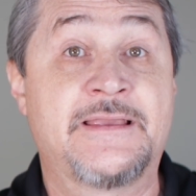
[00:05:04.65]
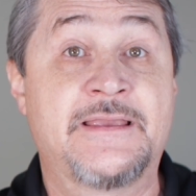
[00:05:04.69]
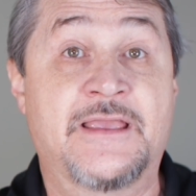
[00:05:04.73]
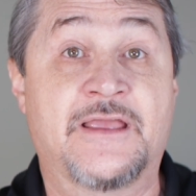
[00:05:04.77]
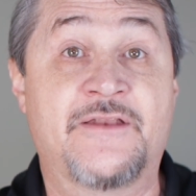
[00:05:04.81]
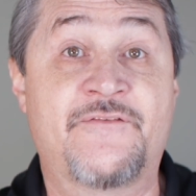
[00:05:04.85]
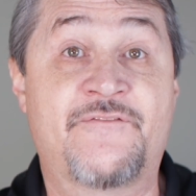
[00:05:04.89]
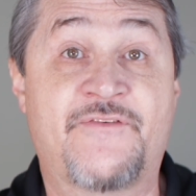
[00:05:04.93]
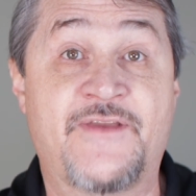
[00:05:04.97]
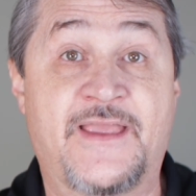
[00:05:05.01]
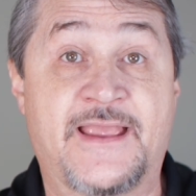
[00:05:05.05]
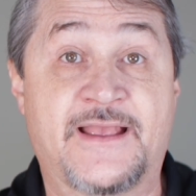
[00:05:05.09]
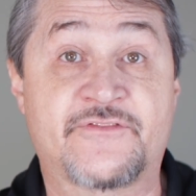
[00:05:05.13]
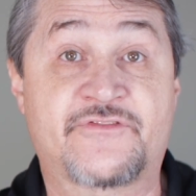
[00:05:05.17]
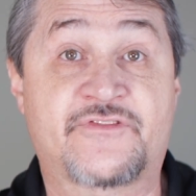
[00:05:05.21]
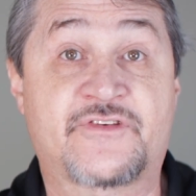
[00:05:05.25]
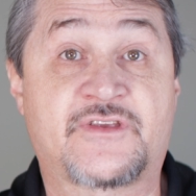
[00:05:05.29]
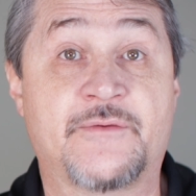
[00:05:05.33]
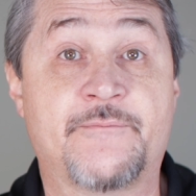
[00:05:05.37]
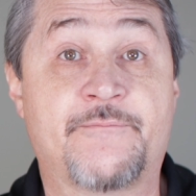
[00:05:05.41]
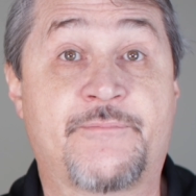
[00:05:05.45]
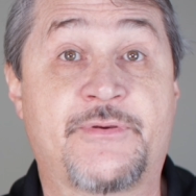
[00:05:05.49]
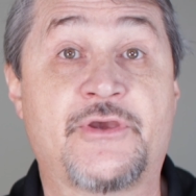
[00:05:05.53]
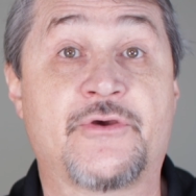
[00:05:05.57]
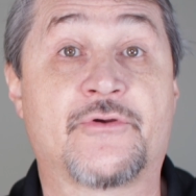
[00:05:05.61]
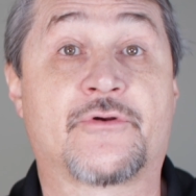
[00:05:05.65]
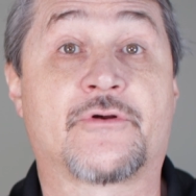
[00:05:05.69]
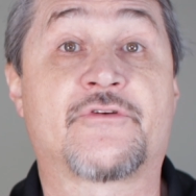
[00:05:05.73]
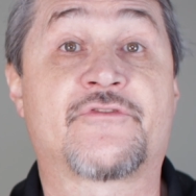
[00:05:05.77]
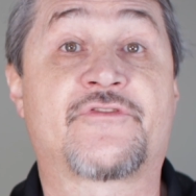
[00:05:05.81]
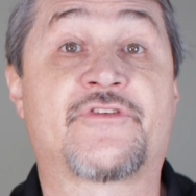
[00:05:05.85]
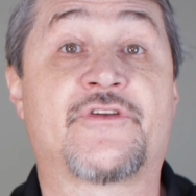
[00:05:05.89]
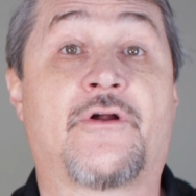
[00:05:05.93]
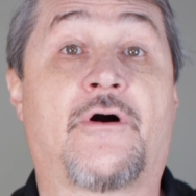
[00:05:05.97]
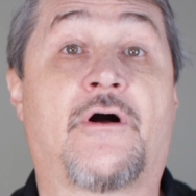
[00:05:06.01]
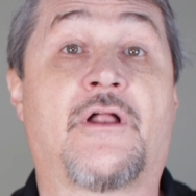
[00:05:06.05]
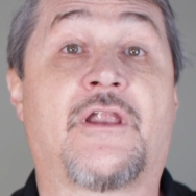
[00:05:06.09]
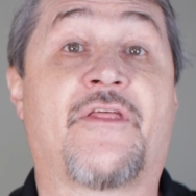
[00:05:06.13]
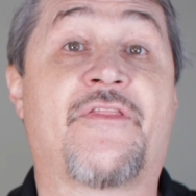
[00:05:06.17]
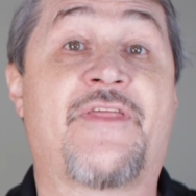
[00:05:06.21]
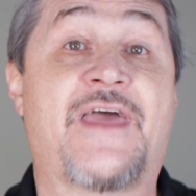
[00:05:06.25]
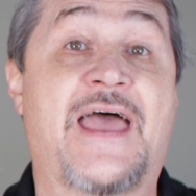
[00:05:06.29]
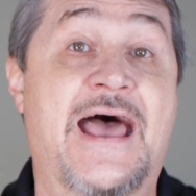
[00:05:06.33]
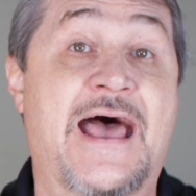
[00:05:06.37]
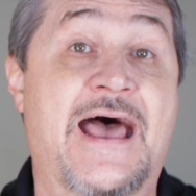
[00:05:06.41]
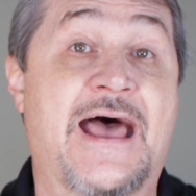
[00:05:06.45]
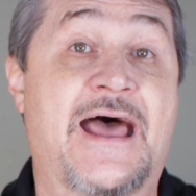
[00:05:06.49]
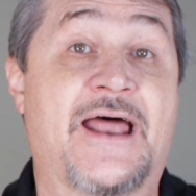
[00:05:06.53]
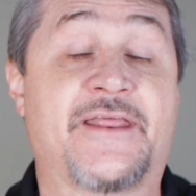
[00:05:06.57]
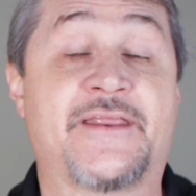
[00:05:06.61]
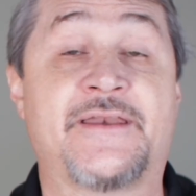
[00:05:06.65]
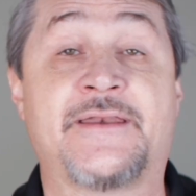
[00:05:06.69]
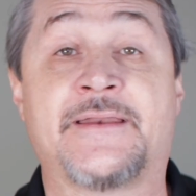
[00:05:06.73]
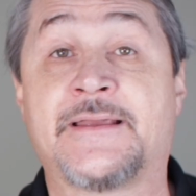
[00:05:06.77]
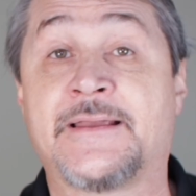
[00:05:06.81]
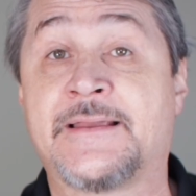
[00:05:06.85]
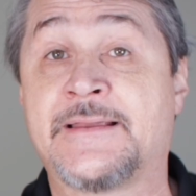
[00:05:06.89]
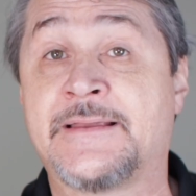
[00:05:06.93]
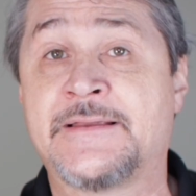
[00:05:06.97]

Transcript: advanced computers and all of that, and